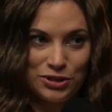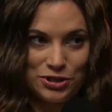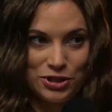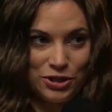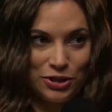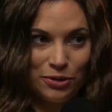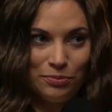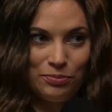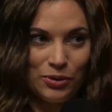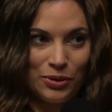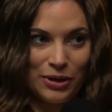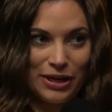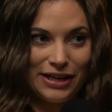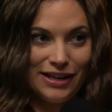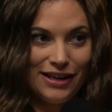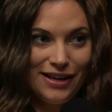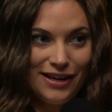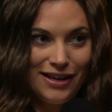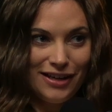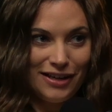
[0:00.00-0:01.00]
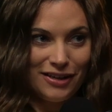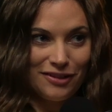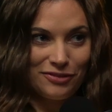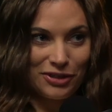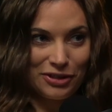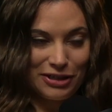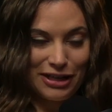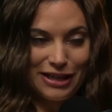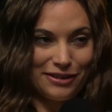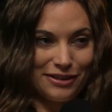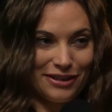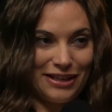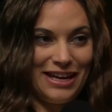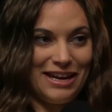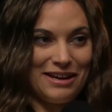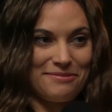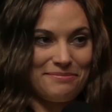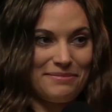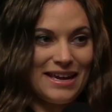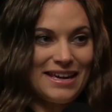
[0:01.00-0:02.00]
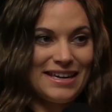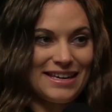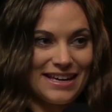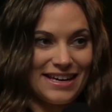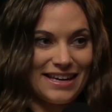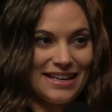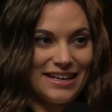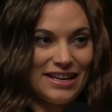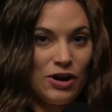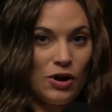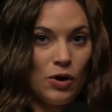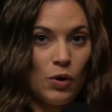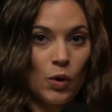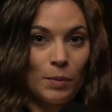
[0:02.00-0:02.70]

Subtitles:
And to your point, if their kicker can't make it,